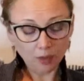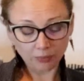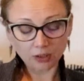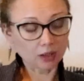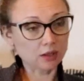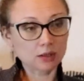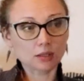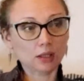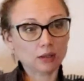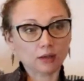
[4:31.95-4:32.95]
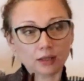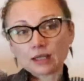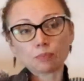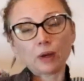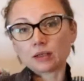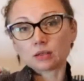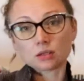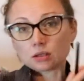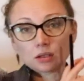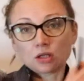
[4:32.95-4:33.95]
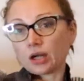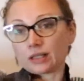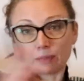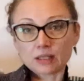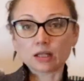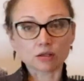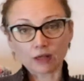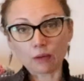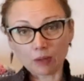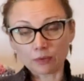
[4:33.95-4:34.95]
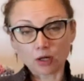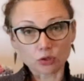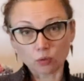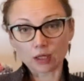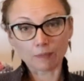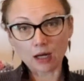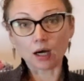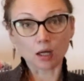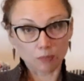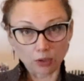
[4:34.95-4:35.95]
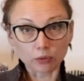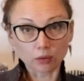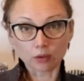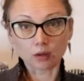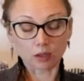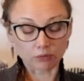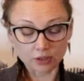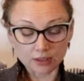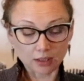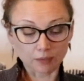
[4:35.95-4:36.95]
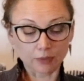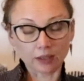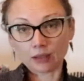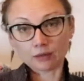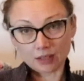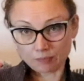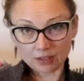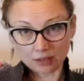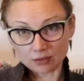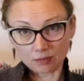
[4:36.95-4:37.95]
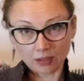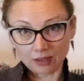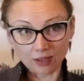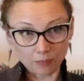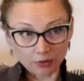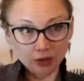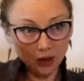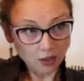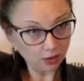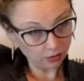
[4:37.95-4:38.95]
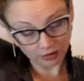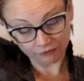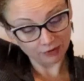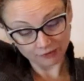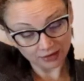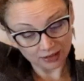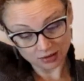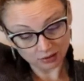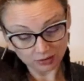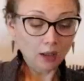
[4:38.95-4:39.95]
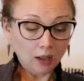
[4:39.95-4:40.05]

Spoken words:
Because they spent 90% of that webinar talking about hypothyroidism and then 10% about hyper, if even that.